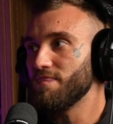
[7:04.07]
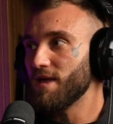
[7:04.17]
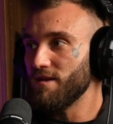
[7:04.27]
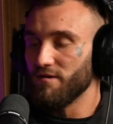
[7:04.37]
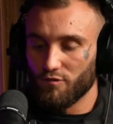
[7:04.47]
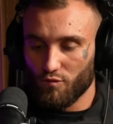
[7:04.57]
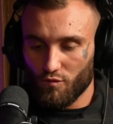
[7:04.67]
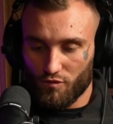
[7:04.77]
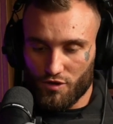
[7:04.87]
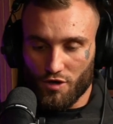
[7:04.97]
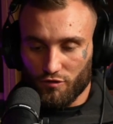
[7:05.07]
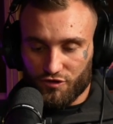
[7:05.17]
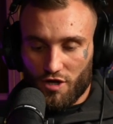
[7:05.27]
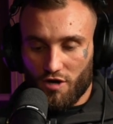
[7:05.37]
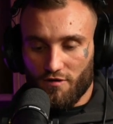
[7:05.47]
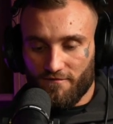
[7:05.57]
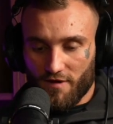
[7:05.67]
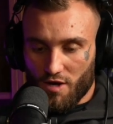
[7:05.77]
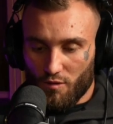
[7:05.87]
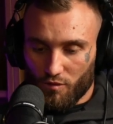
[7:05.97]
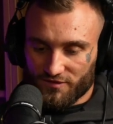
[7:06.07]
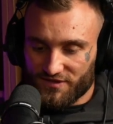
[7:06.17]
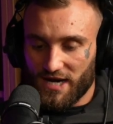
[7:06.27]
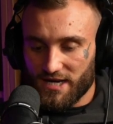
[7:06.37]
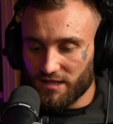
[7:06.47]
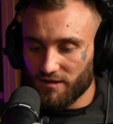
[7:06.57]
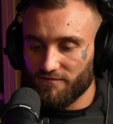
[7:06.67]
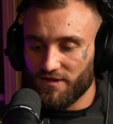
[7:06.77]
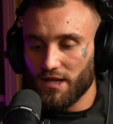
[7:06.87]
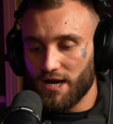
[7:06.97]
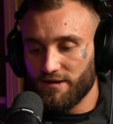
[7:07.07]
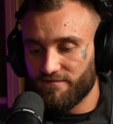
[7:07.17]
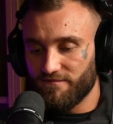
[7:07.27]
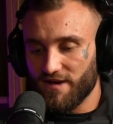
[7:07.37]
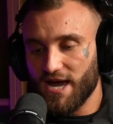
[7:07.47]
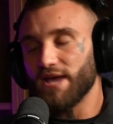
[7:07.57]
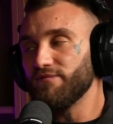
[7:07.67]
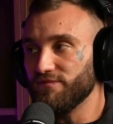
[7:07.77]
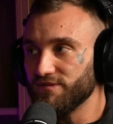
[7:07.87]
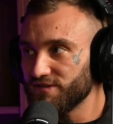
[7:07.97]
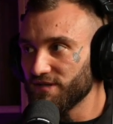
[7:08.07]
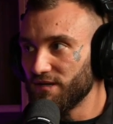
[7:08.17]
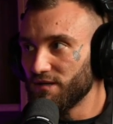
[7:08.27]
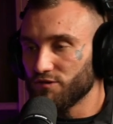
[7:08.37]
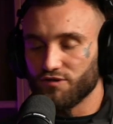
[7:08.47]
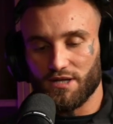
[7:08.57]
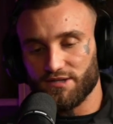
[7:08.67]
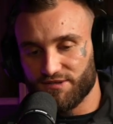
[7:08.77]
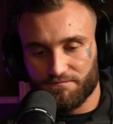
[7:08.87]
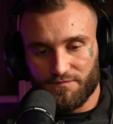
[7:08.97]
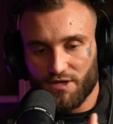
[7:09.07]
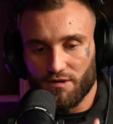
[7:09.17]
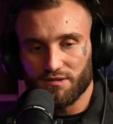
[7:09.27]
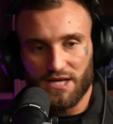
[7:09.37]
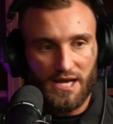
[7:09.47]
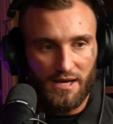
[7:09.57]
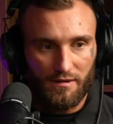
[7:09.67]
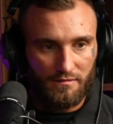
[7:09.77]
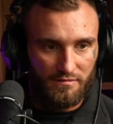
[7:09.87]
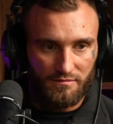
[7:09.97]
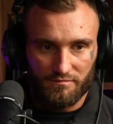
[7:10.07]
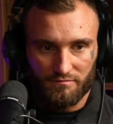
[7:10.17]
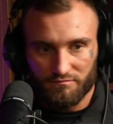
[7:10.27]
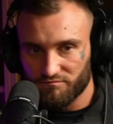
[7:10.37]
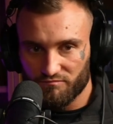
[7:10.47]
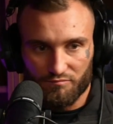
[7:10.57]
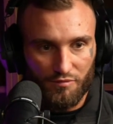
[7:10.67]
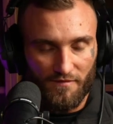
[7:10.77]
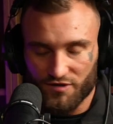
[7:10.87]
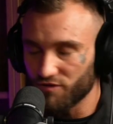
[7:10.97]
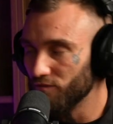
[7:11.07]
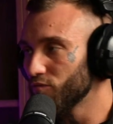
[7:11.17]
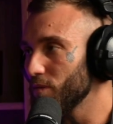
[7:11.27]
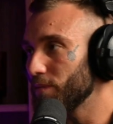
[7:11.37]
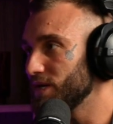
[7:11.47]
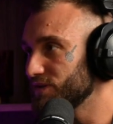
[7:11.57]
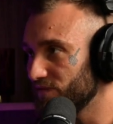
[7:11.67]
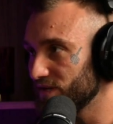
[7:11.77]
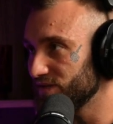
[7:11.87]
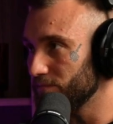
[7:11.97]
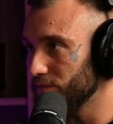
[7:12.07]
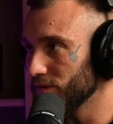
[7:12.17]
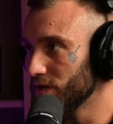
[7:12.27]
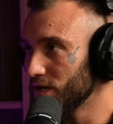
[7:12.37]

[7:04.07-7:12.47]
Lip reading: and then, you know, sort of one cycle of the life ends. So let's, you know, take professional rugby players, for example.